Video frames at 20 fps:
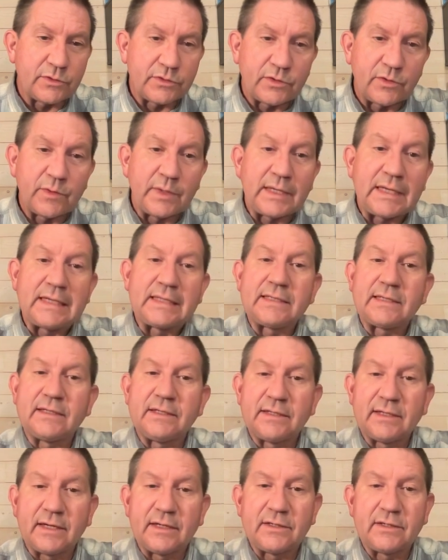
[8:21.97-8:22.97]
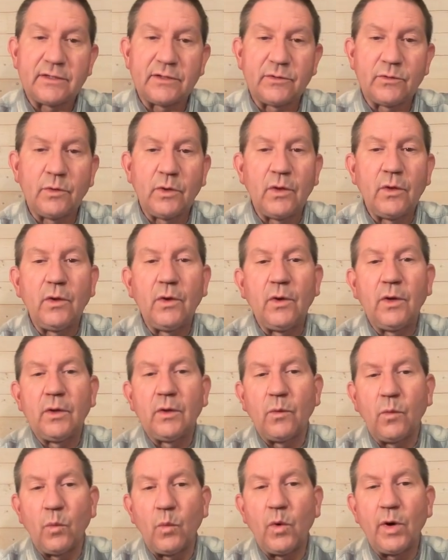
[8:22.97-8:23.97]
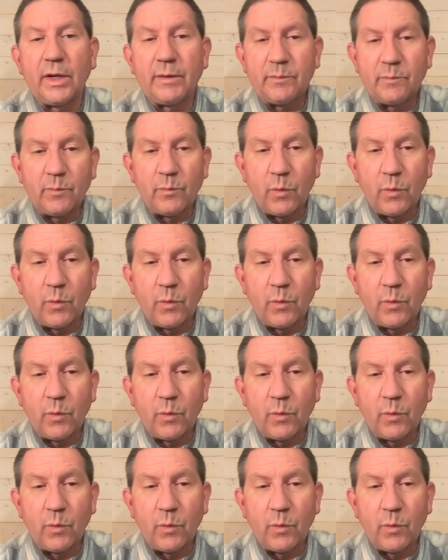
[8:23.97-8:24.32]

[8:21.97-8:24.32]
So it gets indented one